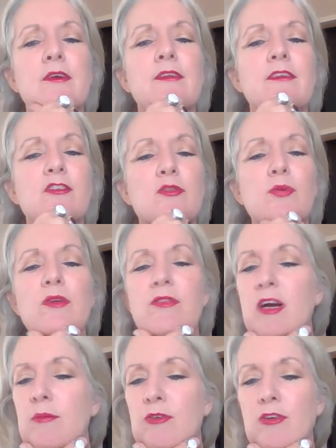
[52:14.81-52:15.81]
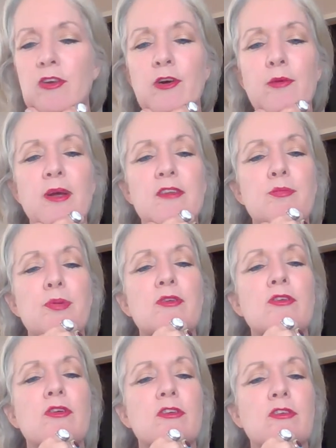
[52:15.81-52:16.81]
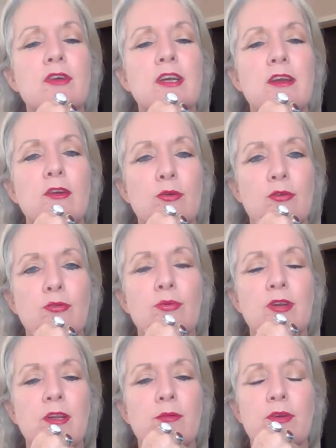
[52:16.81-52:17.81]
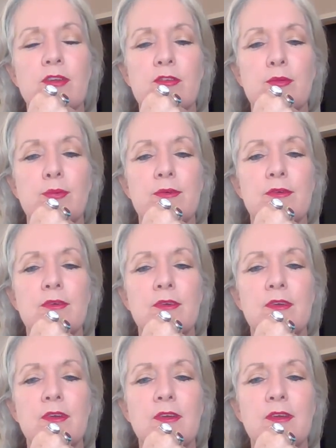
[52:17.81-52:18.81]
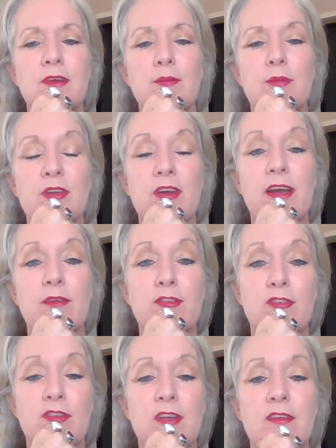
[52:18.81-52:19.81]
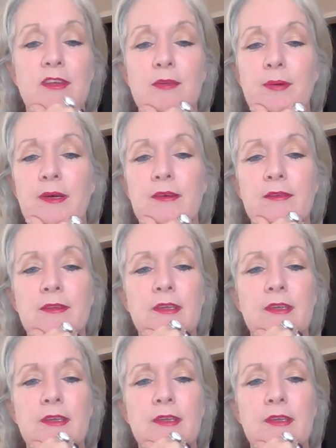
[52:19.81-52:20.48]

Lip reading: This is what I've come to know about spin doctoring. It looks really reasonable, but you have to dig deeper.